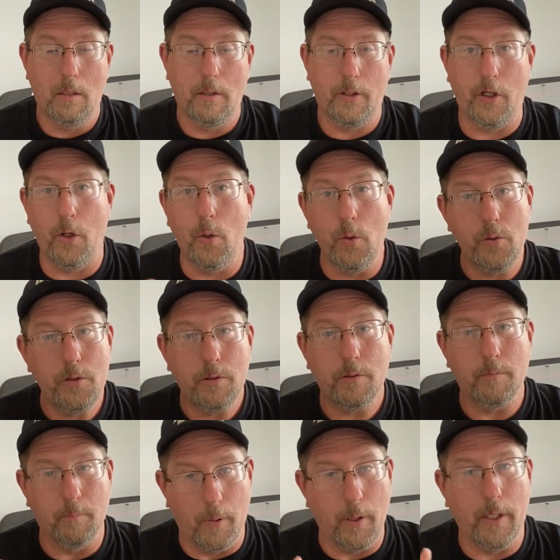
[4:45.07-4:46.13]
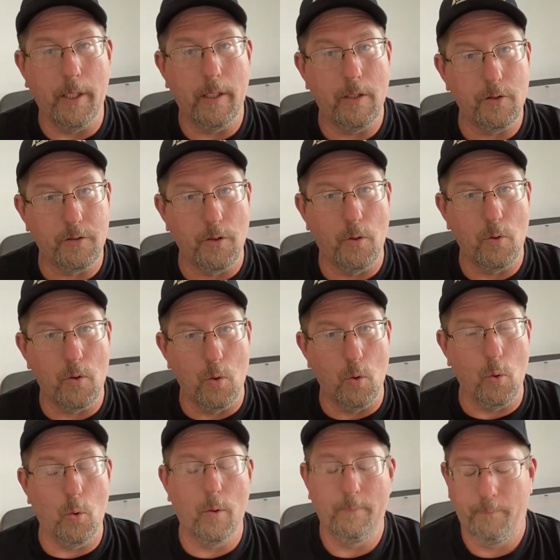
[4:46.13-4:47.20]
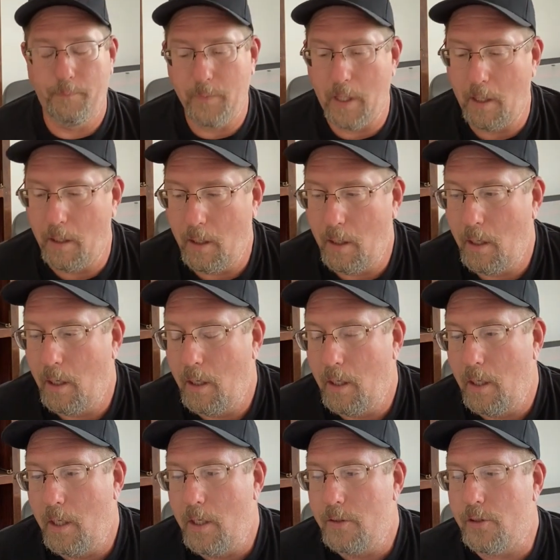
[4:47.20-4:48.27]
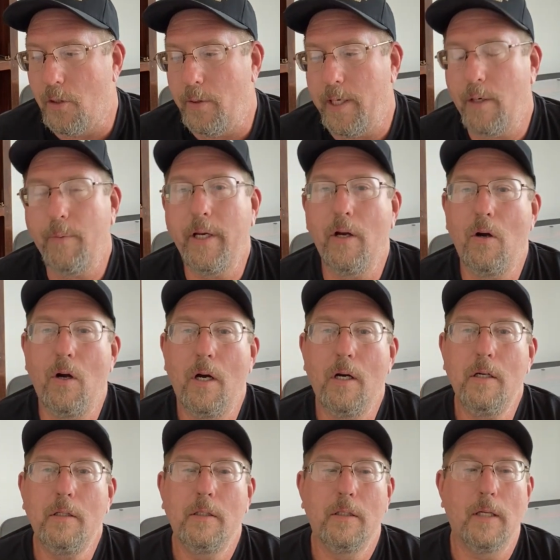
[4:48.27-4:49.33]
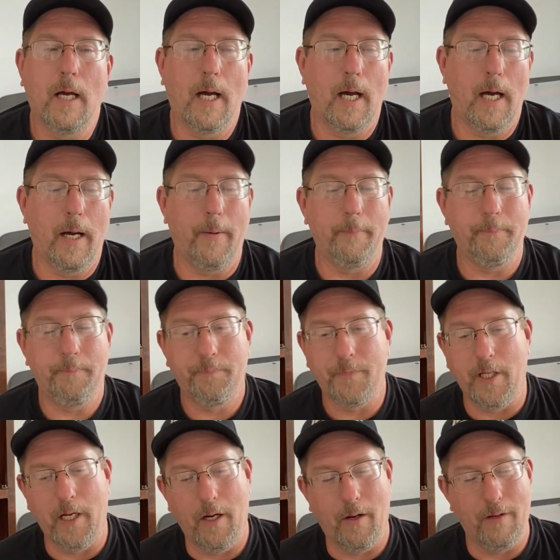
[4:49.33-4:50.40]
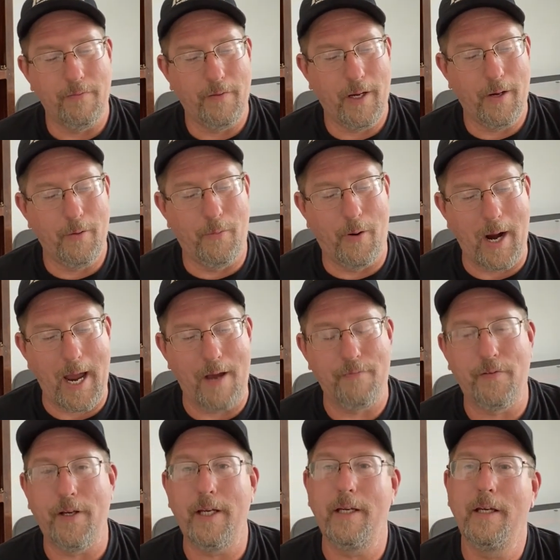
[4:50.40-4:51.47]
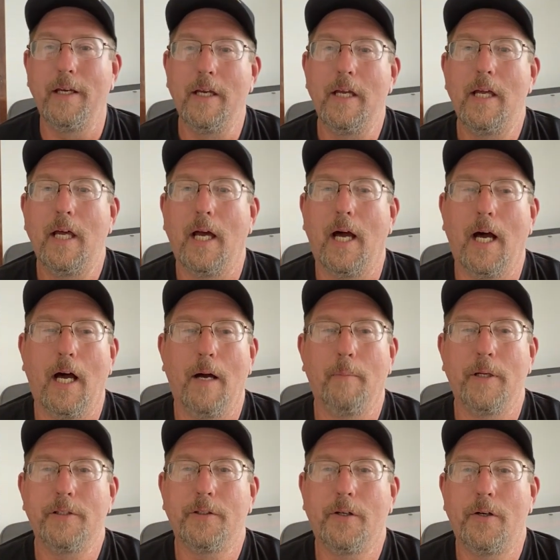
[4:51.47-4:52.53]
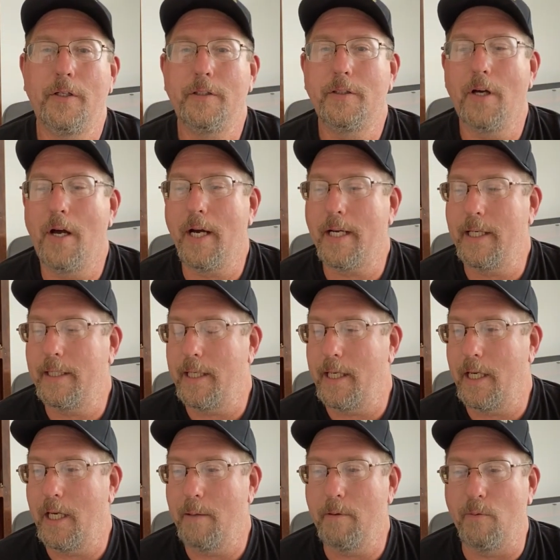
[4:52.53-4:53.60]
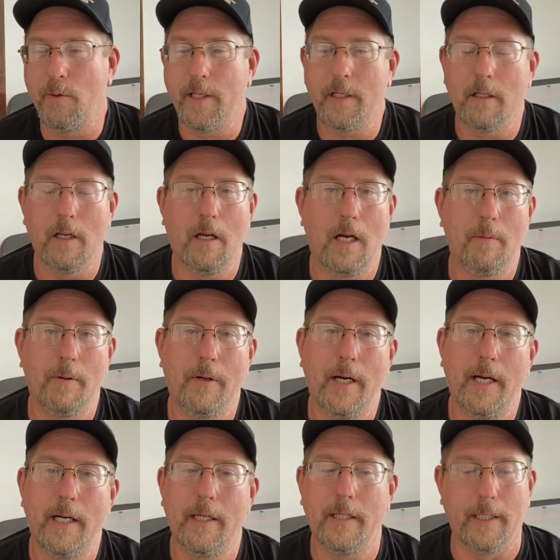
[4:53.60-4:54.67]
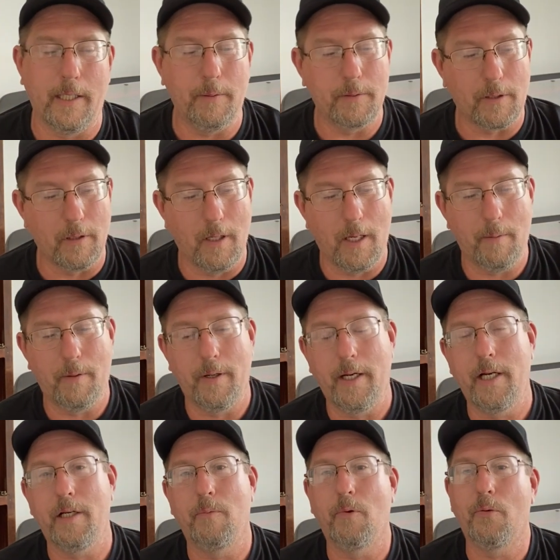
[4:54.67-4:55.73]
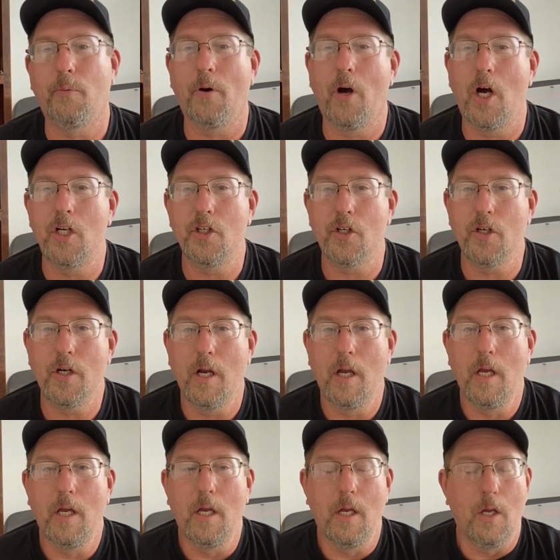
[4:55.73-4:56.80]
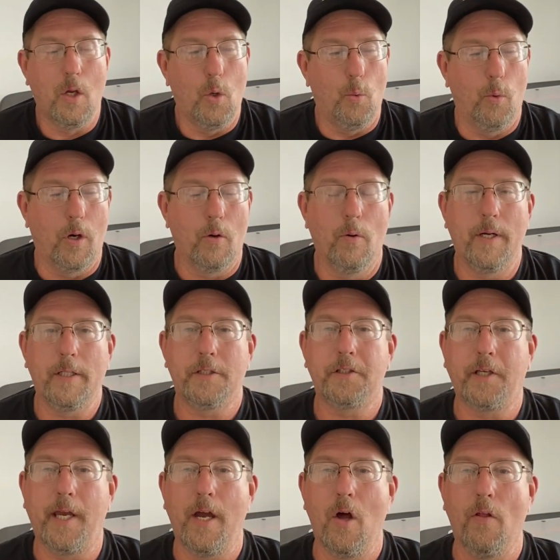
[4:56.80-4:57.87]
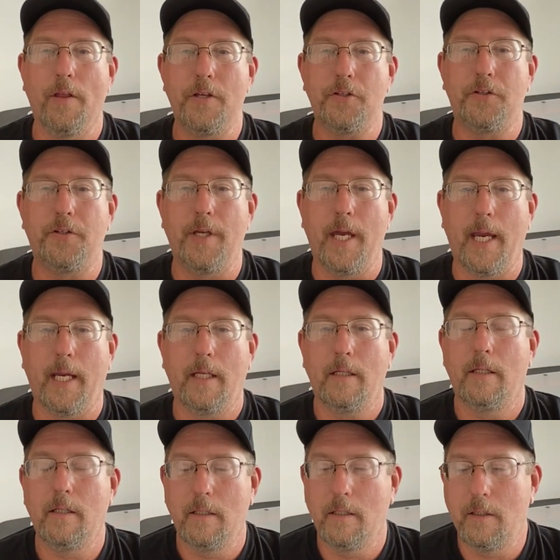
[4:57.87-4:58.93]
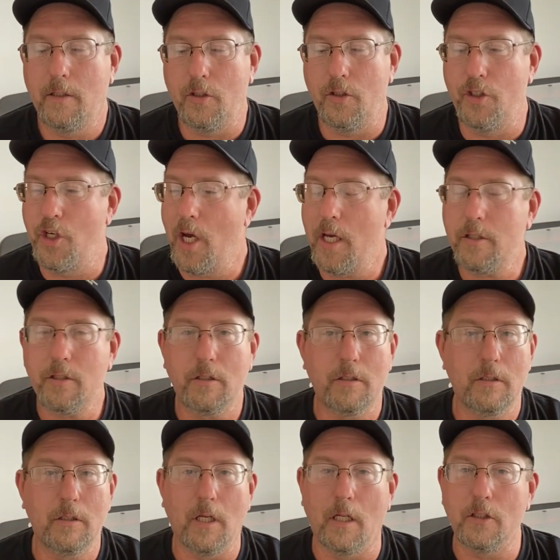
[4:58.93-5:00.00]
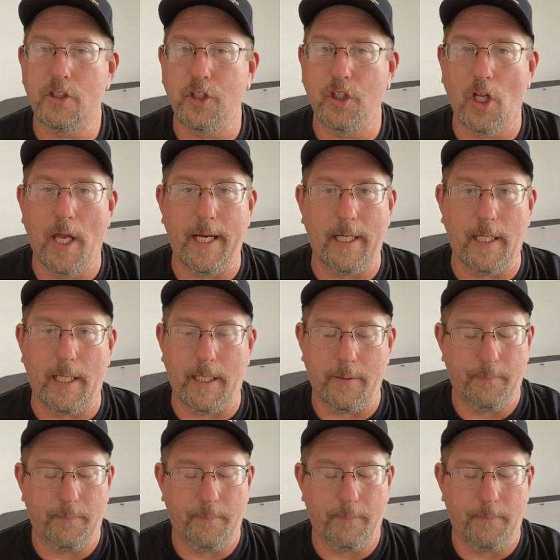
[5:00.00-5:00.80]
Huge, but it is so cool. So here we are. I found Rafi. I started talking to him, and we collaborated, and he was collaborating with Roger. We're going to scale this thing just slightly.